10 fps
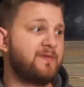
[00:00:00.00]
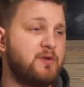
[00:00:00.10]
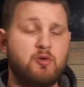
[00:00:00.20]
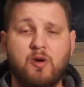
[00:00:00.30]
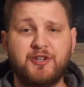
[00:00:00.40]
a
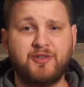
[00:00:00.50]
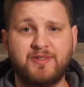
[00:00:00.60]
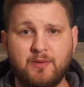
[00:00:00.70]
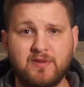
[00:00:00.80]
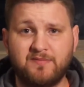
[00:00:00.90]
few
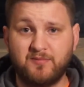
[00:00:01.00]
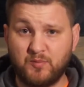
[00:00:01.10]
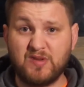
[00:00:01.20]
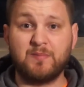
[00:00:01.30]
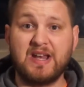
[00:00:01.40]
questions that
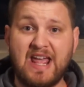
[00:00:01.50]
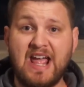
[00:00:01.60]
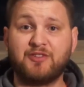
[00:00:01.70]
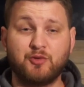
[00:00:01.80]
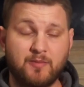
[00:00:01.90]
we've been
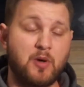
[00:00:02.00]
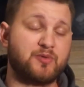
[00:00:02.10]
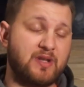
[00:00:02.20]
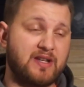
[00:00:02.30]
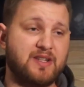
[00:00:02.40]
asked, or the
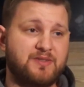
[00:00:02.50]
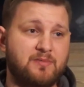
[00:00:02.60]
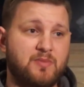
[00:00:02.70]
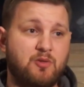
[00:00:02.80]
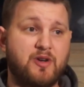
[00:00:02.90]
most, I guess
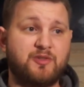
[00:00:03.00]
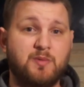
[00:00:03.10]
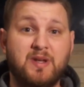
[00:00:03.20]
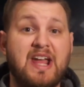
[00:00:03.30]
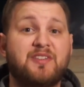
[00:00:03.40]
the question
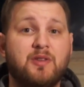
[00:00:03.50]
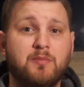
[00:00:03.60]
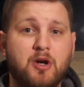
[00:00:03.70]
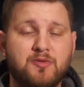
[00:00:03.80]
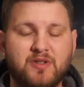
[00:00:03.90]
we've been asked the
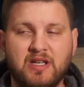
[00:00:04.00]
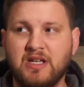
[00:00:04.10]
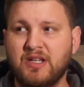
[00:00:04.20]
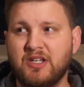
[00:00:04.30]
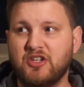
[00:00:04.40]
most
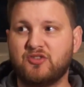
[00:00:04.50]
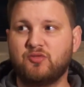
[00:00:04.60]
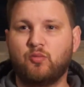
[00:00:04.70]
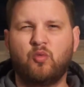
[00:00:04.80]
is,